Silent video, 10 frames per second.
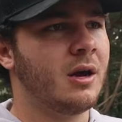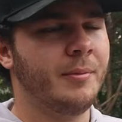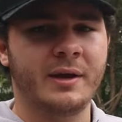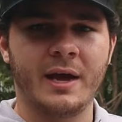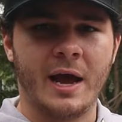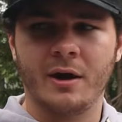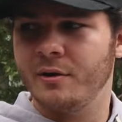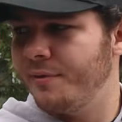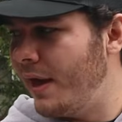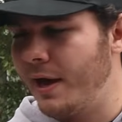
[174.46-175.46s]
coming out
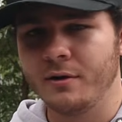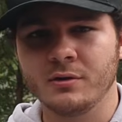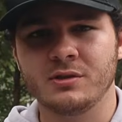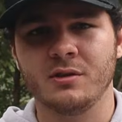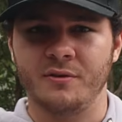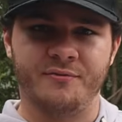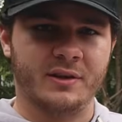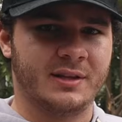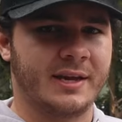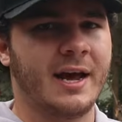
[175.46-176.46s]
of the headers to
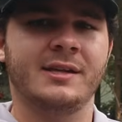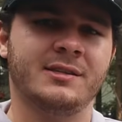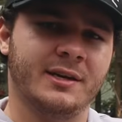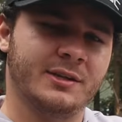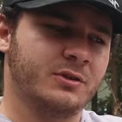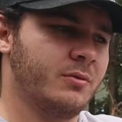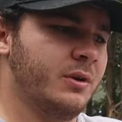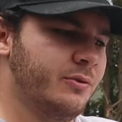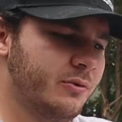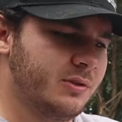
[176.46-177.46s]
fit the cats. I need to
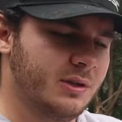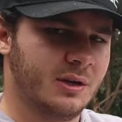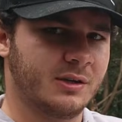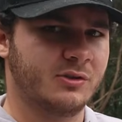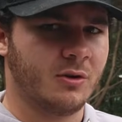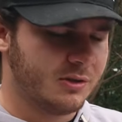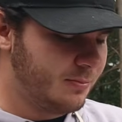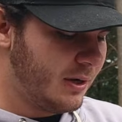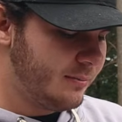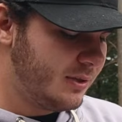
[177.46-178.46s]
reduce the
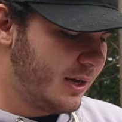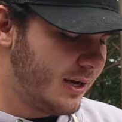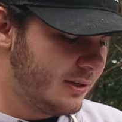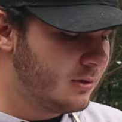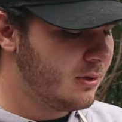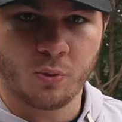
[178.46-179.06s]
exhaust pipe size,